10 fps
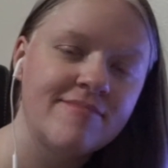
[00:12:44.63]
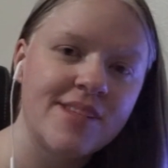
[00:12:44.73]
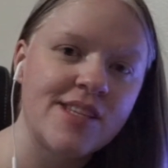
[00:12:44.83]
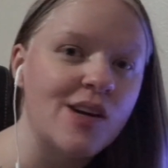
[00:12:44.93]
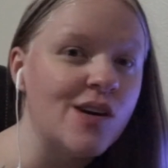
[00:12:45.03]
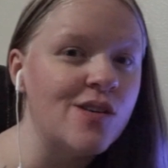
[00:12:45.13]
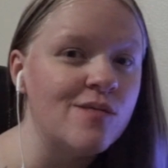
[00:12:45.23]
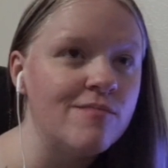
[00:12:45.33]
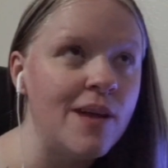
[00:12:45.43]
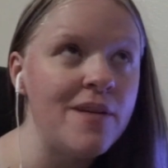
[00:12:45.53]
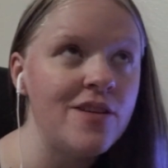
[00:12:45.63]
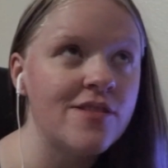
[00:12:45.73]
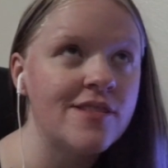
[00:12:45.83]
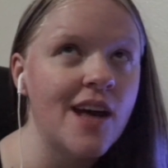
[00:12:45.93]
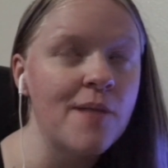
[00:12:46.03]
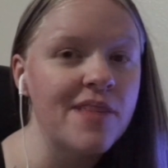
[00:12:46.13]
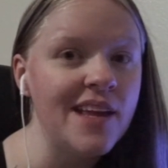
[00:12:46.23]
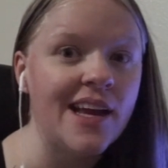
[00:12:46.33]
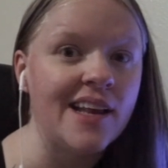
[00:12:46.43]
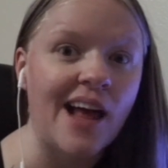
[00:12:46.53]
So maybe you should stop
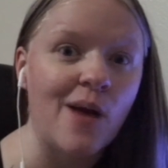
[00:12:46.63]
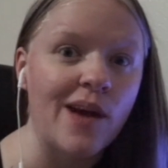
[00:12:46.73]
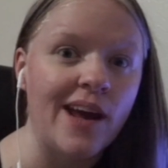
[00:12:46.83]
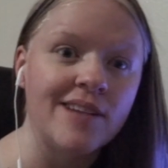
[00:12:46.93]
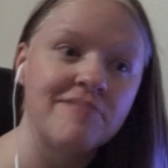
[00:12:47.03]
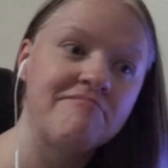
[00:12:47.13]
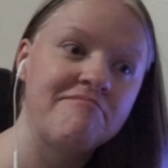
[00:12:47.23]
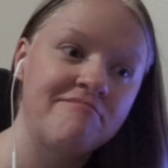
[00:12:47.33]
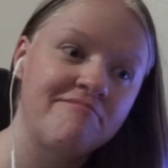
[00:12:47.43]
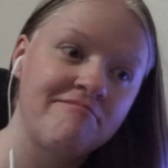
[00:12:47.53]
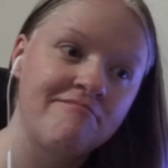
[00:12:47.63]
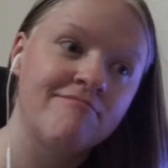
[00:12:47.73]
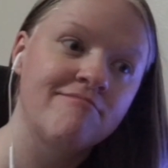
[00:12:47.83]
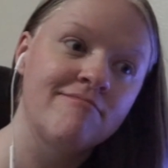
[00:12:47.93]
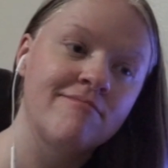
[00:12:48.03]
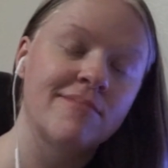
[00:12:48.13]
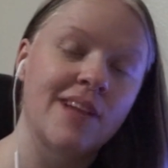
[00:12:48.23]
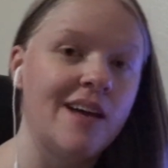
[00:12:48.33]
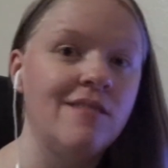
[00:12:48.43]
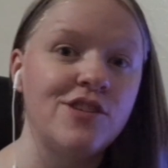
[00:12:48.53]
thinking that way. You
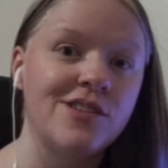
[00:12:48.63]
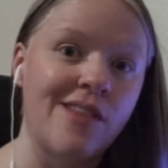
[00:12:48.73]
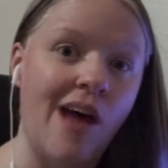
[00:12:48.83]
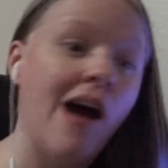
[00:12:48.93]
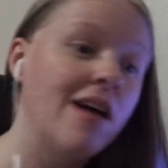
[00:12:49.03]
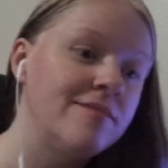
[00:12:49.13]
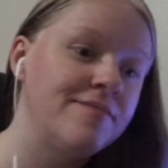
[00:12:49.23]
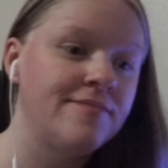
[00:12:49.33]
know, just a thought.